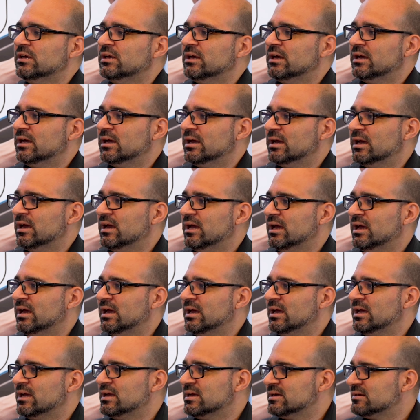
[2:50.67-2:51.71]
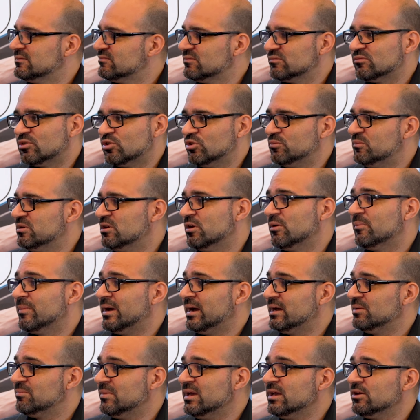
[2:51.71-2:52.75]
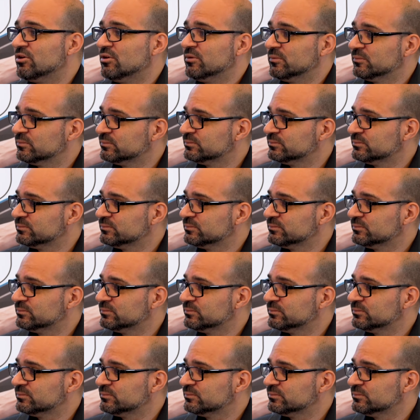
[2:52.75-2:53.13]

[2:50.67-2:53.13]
could be a mine maker.